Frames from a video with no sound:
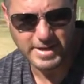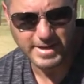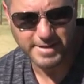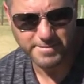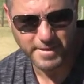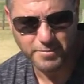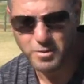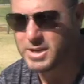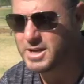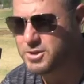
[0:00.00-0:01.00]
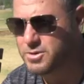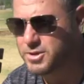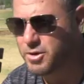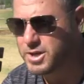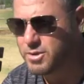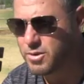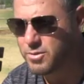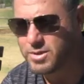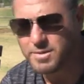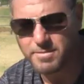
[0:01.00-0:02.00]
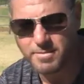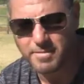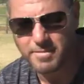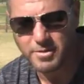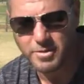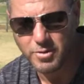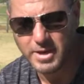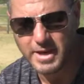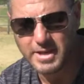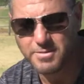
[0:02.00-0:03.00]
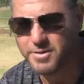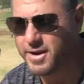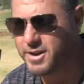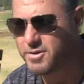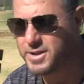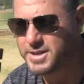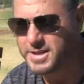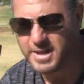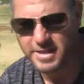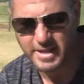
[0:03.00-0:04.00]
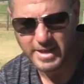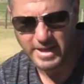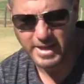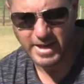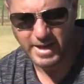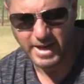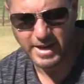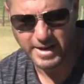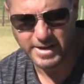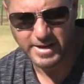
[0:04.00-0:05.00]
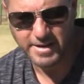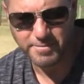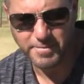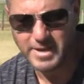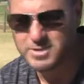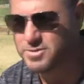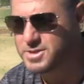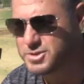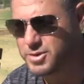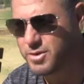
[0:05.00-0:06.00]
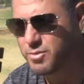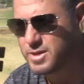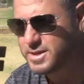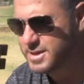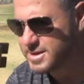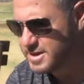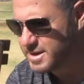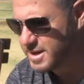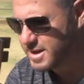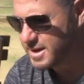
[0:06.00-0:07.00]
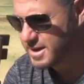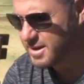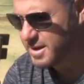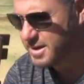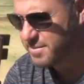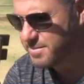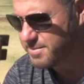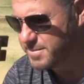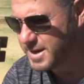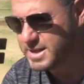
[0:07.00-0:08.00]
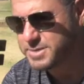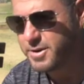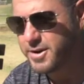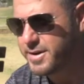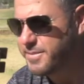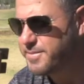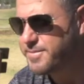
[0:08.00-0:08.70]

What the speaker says: I'm not going to do the donkey work with him on the weekend. He'll be running on at the death, and based on this run, we'll then plan his program.